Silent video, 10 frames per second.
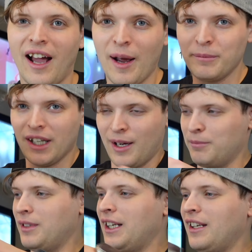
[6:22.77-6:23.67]
I'm
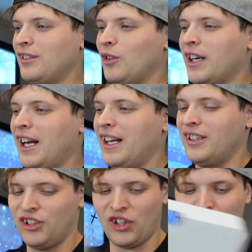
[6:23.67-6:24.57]
dumb, and Laura had
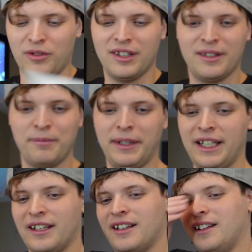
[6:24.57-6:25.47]
to show
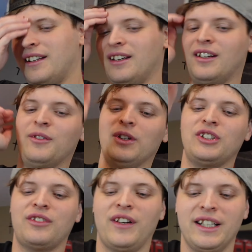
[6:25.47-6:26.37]
me, which
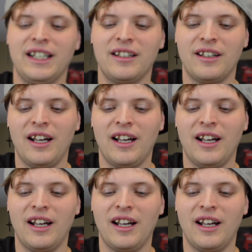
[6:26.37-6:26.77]
is funny.